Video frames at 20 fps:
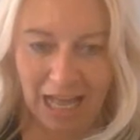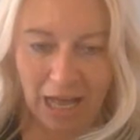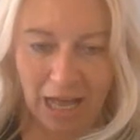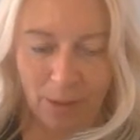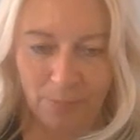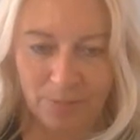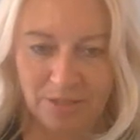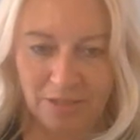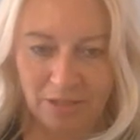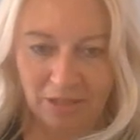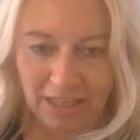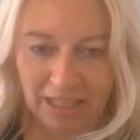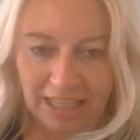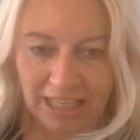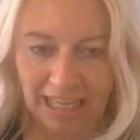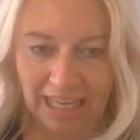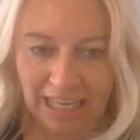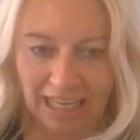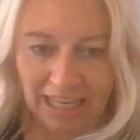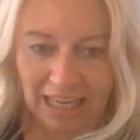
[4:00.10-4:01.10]
absolutely
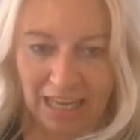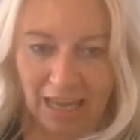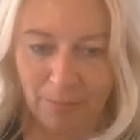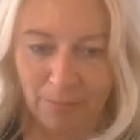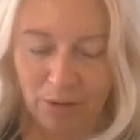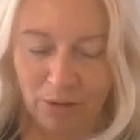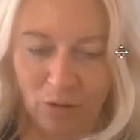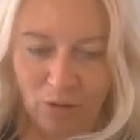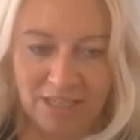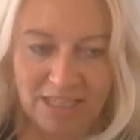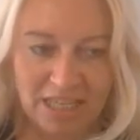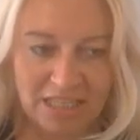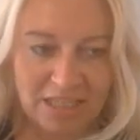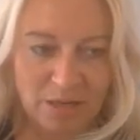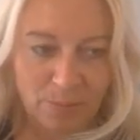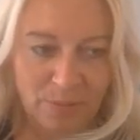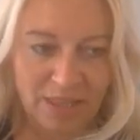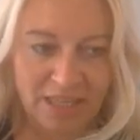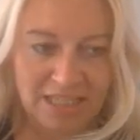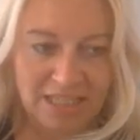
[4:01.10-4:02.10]
key. I mean, honestly,
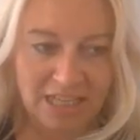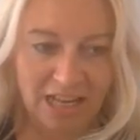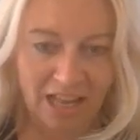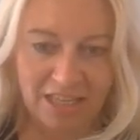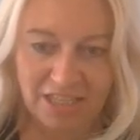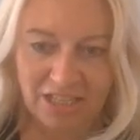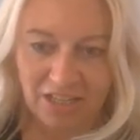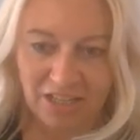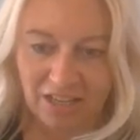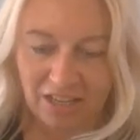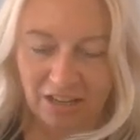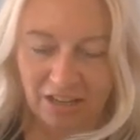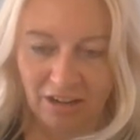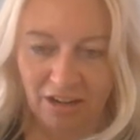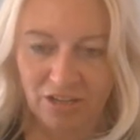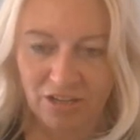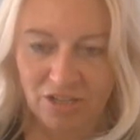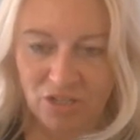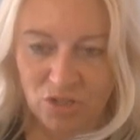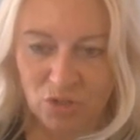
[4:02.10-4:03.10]
some of the stats here
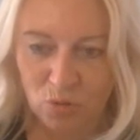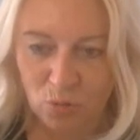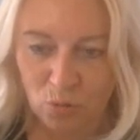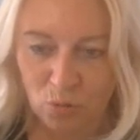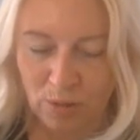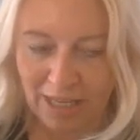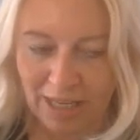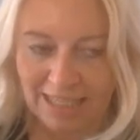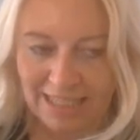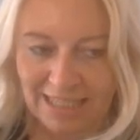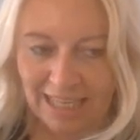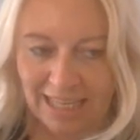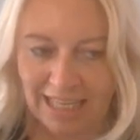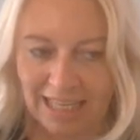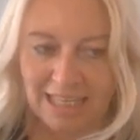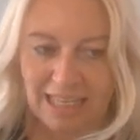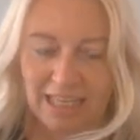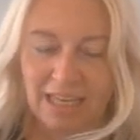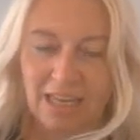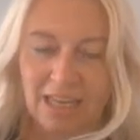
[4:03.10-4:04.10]
are so
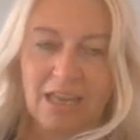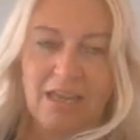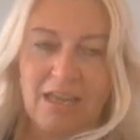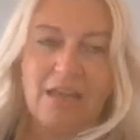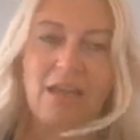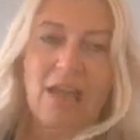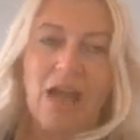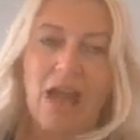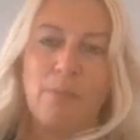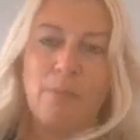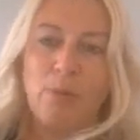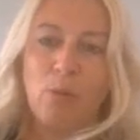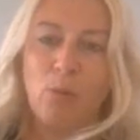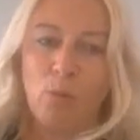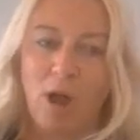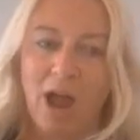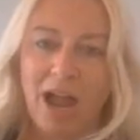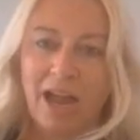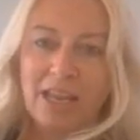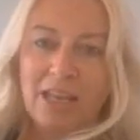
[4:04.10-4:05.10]
exciting. But
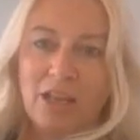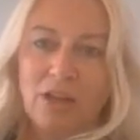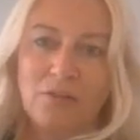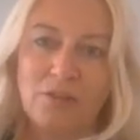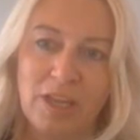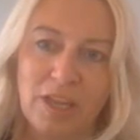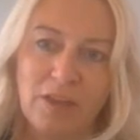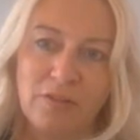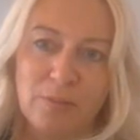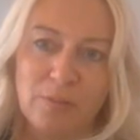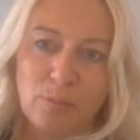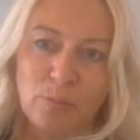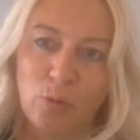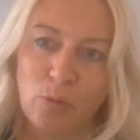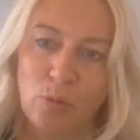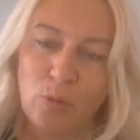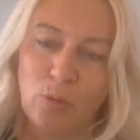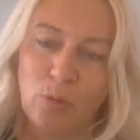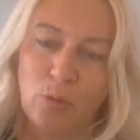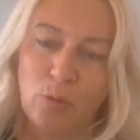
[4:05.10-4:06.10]
what I love even
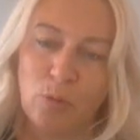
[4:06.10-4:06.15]
more